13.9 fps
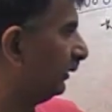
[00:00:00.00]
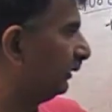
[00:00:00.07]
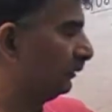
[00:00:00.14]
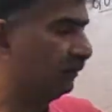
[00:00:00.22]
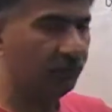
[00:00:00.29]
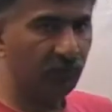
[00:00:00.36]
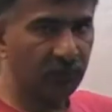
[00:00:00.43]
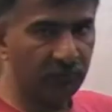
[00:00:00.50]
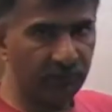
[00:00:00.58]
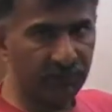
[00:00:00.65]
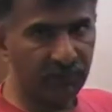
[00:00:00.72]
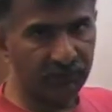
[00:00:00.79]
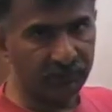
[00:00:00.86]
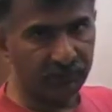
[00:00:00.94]
there is only one
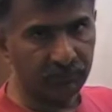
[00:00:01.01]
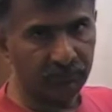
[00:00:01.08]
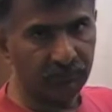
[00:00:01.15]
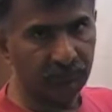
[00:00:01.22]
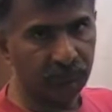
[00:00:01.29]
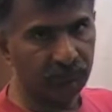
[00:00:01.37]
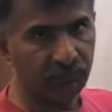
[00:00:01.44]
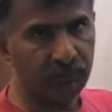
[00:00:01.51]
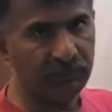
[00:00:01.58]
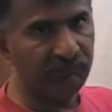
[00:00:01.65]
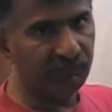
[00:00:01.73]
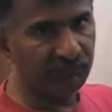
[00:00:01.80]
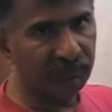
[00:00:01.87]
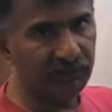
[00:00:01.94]
answer because only
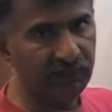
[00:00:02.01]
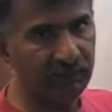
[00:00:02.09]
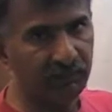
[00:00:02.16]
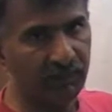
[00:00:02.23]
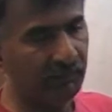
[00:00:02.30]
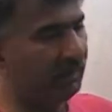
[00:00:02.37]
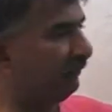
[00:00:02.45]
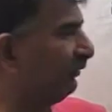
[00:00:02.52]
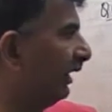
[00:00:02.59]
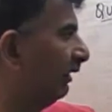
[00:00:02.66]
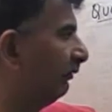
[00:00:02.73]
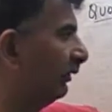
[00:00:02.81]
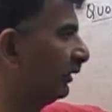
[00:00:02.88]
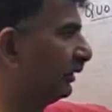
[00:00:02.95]
15 divided by
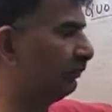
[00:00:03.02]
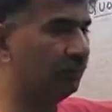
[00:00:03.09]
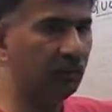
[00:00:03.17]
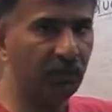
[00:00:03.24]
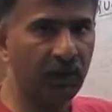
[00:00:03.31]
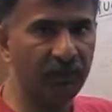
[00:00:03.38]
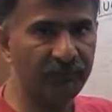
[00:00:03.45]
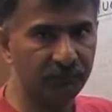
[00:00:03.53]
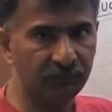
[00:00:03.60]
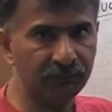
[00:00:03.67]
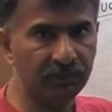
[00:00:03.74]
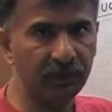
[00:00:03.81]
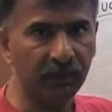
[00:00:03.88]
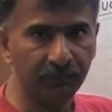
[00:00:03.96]
5 will give you an answer of
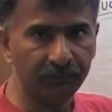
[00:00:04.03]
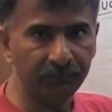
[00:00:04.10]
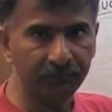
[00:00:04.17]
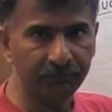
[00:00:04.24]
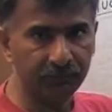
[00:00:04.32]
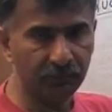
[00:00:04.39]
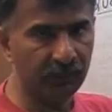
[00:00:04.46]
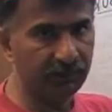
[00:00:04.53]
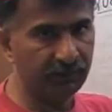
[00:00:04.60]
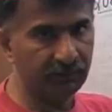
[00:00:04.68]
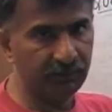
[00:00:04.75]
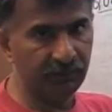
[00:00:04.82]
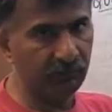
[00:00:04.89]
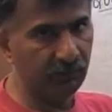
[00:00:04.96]
3. So they think
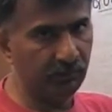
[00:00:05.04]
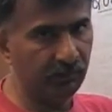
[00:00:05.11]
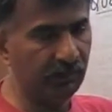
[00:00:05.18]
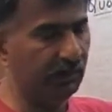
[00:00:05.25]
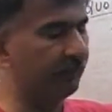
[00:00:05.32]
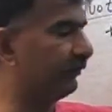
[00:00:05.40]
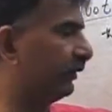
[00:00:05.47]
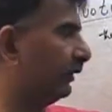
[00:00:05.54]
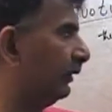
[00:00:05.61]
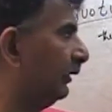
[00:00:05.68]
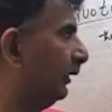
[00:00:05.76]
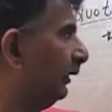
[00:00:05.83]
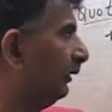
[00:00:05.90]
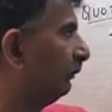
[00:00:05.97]
there is only one answer.
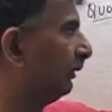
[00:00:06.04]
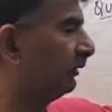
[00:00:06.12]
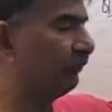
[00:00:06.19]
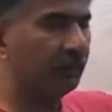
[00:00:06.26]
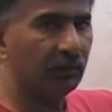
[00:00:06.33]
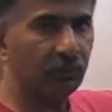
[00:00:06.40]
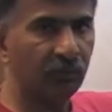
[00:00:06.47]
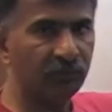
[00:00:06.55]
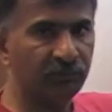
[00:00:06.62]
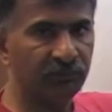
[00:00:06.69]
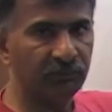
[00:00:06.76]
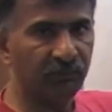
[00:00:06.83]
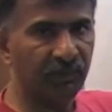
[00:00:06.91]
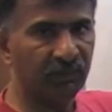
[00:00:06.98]
But for the
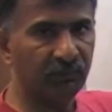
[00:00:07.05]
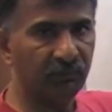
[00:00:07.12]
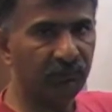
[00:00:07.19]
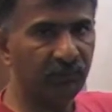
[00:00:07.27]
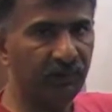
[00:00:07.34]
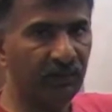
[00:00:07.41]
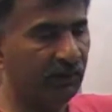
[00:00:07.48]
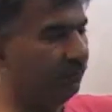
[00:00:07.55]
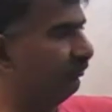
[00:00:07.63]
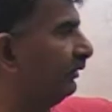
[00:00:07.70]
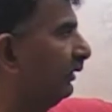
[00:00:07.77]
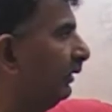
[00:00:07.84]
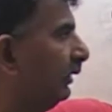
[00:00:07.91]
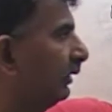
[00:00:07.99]
questions, the way it was phrased,
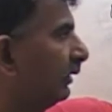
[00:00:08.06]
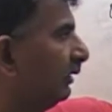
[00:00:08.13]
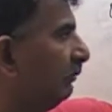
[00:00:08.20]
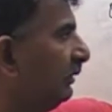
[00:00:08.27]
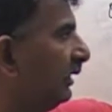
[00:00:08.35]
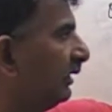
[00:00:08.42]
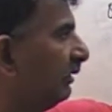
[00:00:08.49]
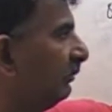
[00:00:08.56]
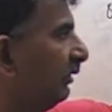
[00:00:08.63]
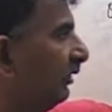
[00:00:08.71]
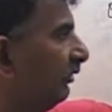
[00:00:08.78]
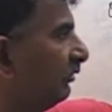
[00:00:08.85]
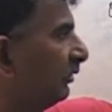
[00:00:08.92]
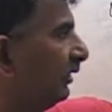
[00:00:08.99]
give me a
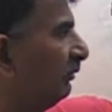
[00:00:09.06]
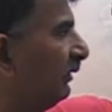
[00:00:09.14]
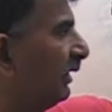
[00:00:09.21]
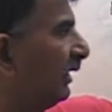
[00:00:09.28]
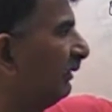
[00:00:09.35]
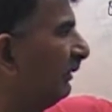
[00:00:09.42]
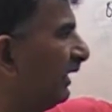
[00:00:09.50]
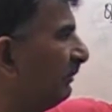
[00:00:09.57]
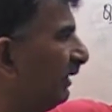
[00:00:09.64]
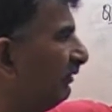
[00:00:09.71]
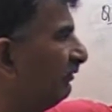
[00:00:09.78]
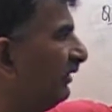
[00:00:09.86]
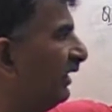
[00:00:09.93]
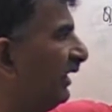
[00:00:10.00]
number so that when I divide by
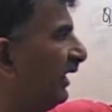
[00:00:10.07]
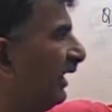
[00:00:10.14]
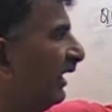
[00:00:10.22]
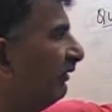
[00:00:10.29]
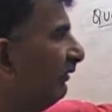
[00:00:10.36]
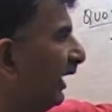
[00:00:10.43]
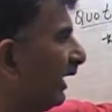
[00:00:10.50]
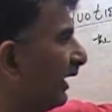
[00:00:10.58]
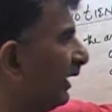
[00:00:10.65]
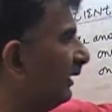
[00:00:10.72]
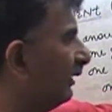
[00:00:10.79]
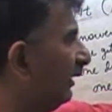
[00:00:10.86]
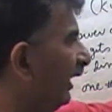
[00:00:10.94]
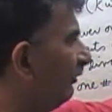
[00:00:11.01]
5, I get
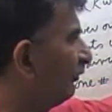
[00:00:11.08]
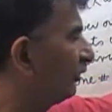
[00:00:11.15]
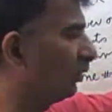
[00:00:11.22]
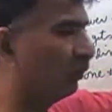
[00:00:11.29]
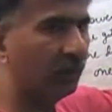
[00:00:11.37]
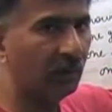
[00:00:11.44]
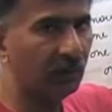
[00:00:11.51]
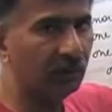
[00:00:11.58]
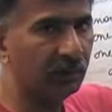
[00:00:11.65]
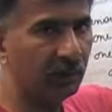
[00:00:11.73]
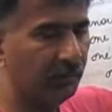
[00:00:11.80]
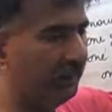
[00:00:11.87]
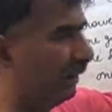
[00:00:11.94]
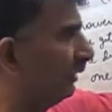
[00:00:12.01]
the leftover, the
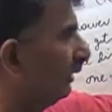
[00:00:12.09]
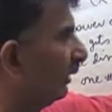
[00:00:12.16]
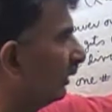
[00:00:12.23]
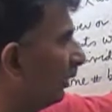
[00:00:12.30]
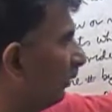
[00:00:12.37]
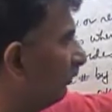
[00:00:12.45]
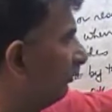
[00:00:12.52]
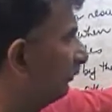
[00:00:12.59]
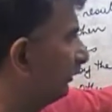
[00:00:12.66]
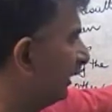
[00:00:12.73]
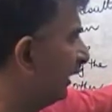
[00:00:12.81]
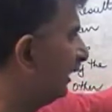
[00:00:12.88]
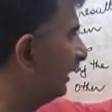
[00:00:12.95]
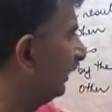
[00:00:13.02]
remainder of
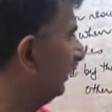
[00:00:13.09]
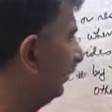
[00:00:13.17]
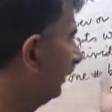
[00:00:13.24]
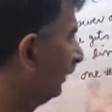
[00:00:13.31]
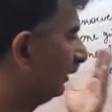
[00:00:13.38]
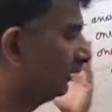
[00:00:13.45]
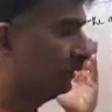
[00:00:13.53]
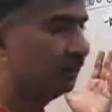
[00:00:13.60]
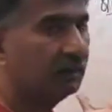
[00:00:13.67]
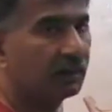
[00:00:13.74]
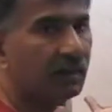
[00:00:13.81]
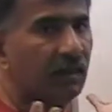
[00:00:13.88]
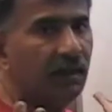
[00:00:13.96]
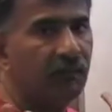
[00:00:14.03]
3.
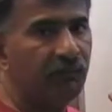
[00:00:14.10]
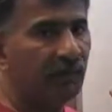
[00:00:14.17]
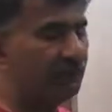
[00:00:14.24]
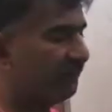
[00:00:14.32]
There are infinite